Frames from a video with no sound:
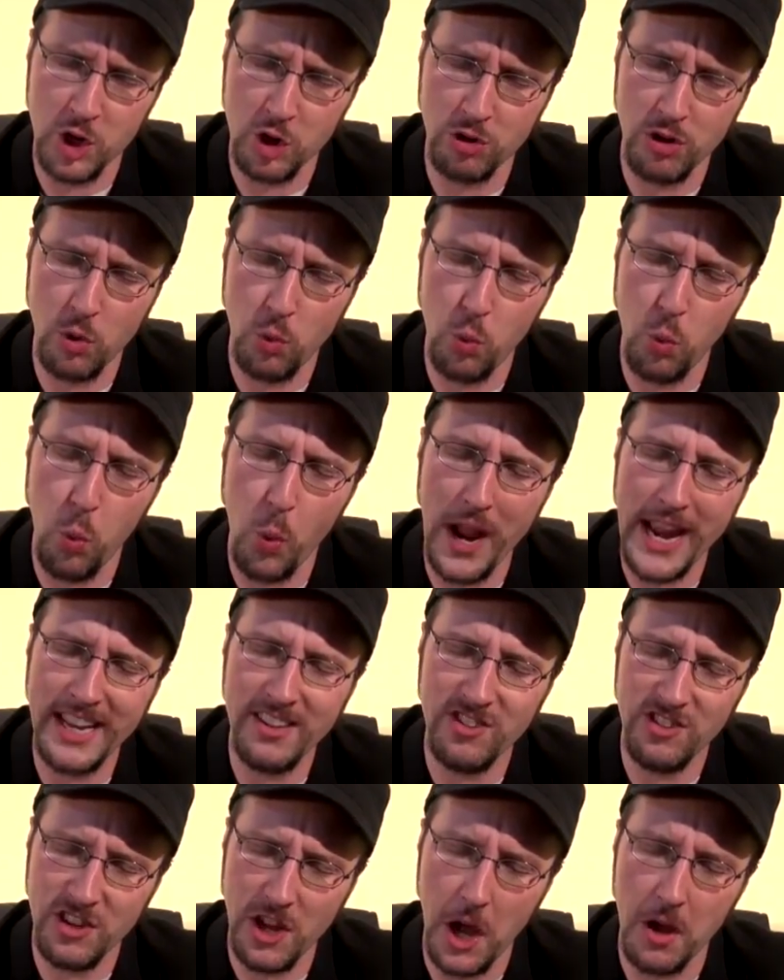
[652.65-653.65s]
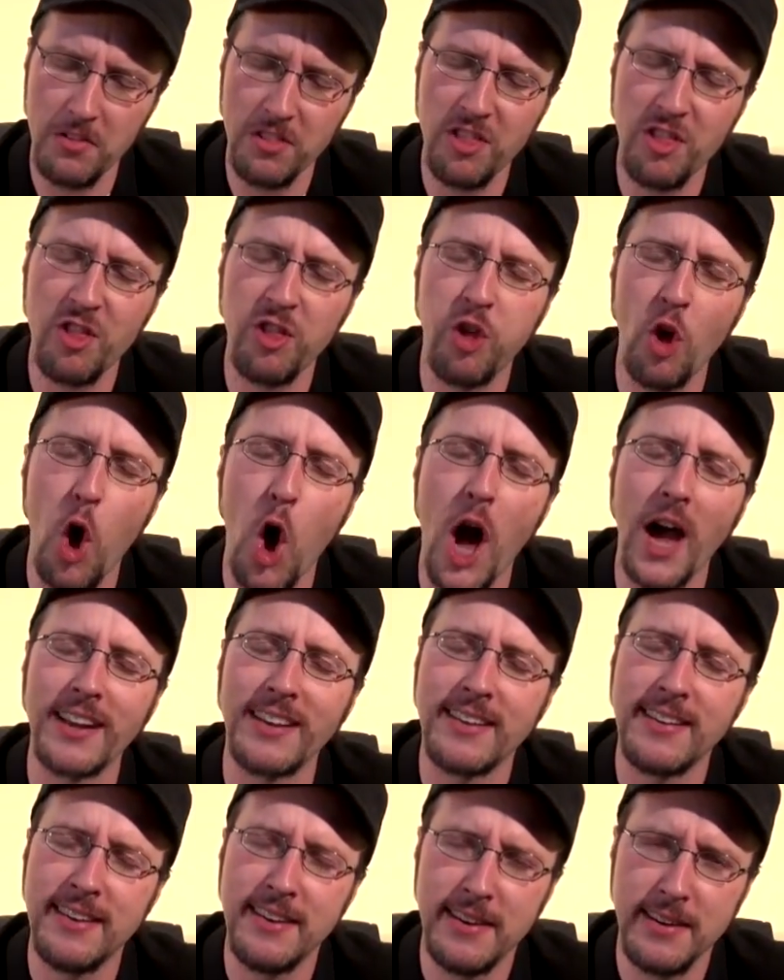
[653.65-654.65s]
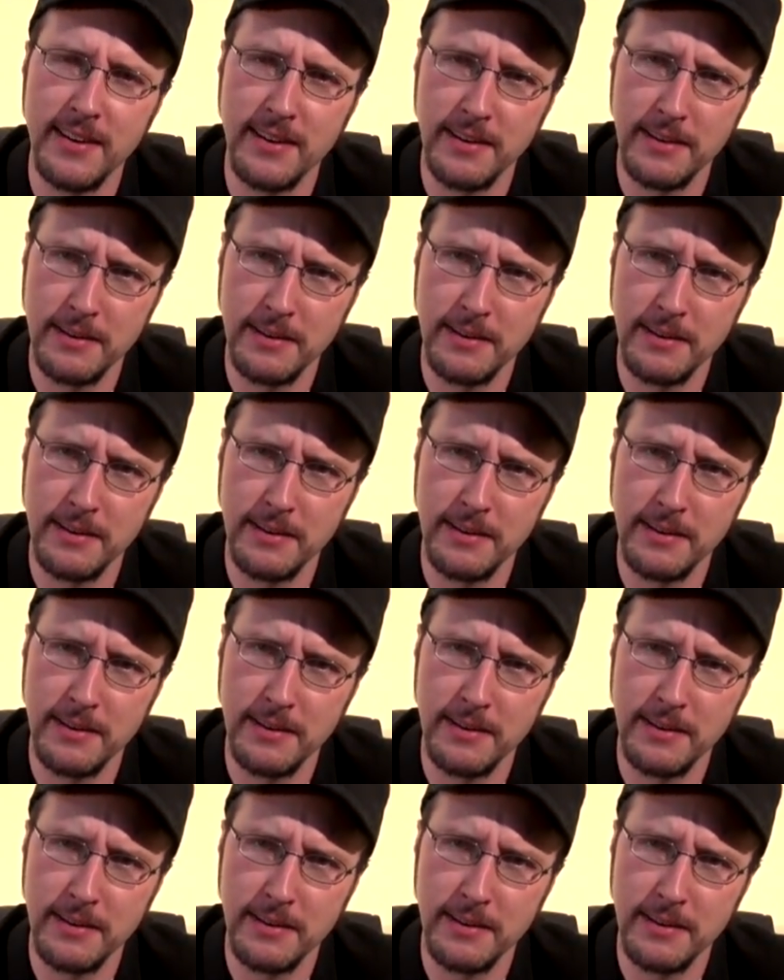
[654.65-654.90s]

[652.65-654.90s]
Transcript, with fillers: You're a waste of thought.